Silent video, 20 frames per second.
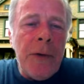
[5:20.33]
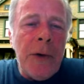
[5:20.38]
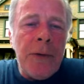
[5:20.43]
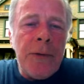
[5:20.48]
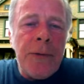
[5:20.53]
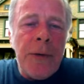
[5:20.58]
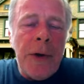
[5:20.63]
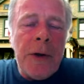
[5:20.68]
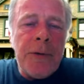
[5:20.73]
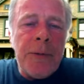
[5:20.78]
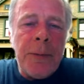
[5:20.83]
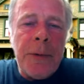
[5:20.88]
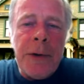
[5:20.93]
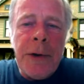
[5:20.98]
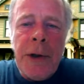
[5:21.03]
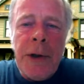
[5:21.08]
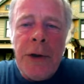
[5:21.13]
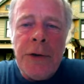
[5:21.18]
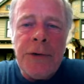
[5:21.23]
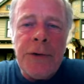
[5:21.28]

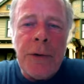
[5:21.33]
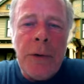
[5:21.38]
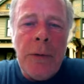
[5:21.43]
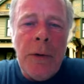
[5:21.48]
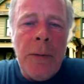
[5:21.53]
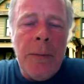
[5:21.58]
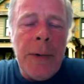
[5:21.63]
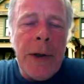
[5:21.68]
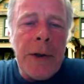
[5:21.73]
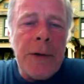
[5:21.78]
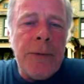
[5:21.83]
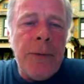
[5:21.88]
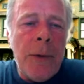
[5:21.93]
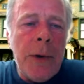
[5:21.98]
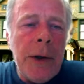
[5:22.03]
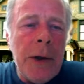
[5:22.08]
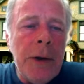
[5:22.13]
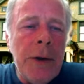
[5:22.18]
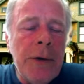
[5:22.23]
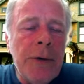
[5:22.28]
transportation, going back
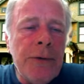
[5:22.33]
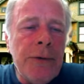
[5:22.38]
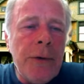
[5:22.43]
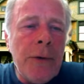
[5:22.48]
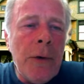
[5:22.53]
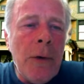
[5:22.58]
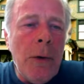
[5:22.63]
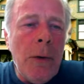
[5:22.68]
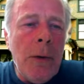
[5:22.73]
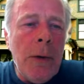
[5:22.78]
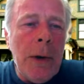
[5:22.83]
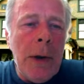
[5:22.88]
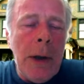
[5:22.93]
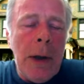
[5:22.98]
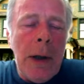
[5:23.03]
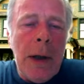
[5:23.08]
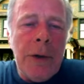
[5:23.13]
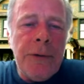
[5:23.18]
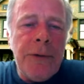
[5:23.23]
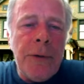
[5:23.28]
20 years ago,
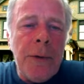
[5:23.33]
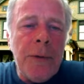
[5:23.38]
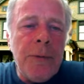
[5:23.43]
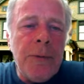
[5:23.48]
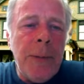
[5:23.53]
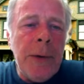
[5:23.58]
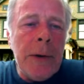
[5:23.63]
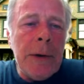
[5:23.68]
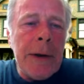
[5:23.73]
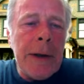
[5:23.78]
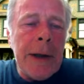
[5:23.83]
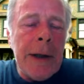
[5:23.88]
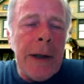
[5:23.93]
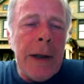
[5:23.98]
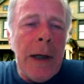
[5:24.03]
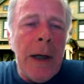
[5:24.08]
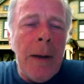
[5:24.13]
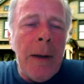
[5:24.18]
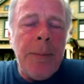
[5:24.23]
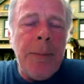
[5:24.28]
as I was building it
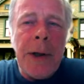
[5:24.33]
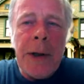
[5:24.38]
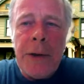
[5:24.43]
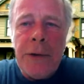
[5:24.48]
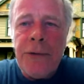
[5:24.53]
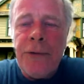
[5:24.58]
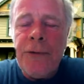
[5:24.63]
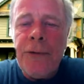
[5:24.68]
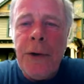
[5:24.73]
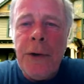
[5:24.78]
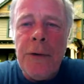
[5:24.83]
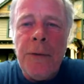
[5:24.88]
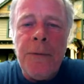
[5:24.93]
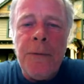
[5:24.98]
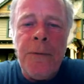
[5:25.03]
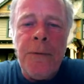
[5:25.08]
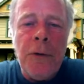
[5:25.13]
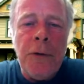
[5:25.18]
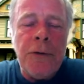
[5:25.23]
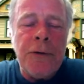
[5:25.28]
up, I could see the
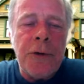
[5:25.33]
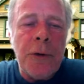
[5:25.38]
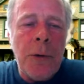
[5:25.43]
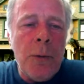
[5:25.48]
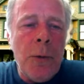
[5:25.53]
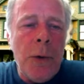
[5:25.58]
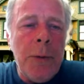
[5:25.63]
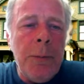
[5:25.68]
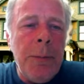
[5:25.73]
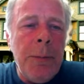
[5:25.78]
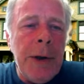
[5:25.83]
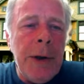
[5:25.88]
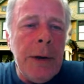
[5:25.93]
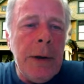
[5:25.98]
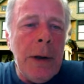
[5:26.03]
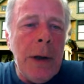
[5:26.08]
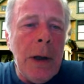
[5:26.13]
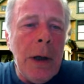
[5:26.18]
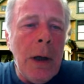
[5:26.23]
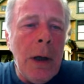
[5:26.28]
future would be
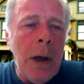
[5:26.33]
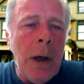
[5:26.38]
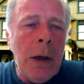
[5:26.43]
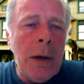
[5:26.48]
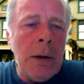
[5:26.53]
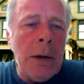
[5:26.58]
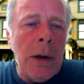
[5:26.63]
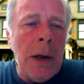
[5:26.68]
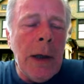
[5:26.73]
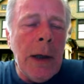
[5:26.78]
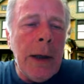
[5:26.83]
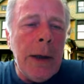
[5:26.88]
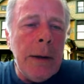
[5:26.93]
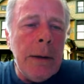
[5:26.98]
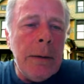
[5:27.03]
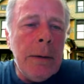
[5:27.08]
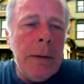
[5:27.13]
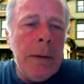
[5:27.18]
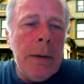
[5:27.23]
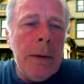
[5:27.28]
online.
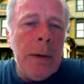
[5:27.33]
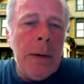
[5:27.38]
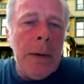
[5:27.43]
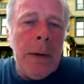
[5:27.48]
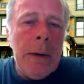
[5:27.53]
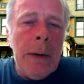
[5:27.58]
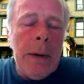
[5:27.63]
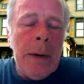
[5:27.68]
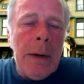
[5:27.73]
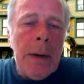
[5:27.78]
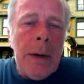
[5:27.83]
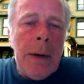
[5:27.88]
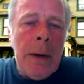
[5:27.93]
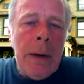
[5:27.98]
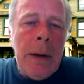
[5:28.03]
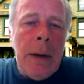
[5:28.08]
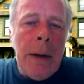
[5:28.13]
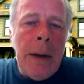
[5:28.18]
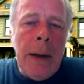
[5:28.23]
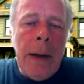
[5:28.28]

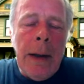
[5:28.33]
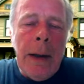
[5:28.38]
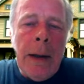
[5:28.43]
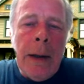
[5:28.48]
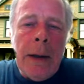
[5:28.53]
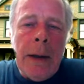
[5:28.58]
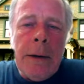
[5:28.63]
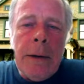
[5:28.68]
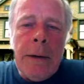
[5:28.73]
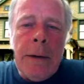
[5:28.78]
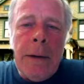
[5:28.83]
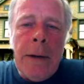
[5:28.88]
And